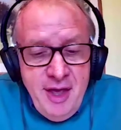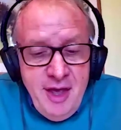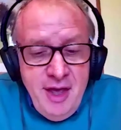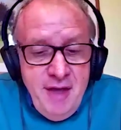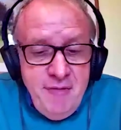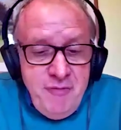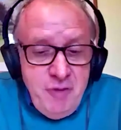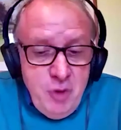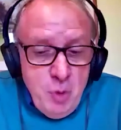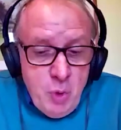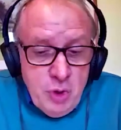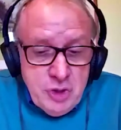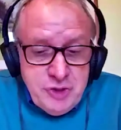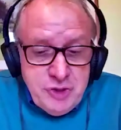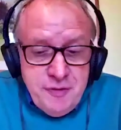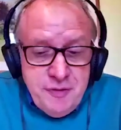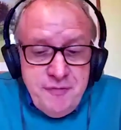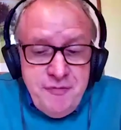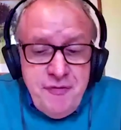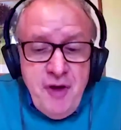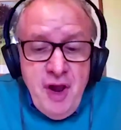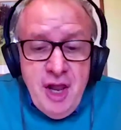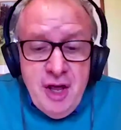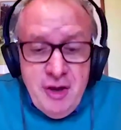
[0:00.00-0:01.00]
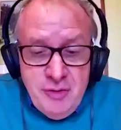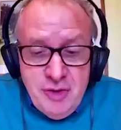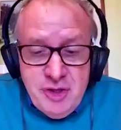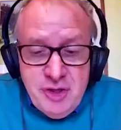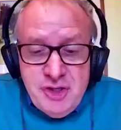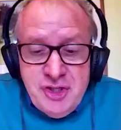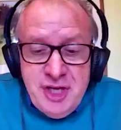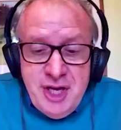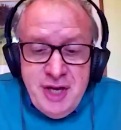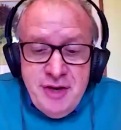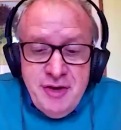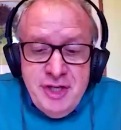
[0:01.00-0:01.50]
If you want to follow the
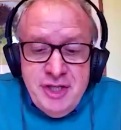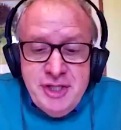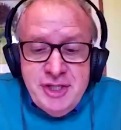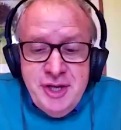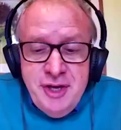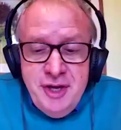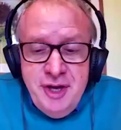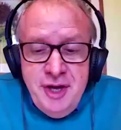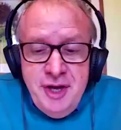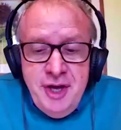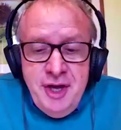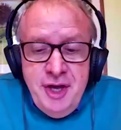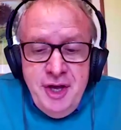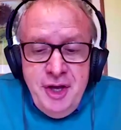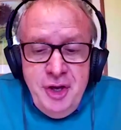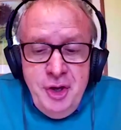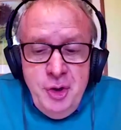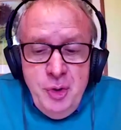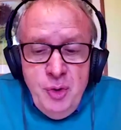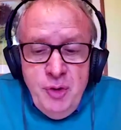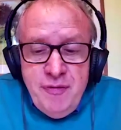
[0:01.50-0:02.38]
series, you will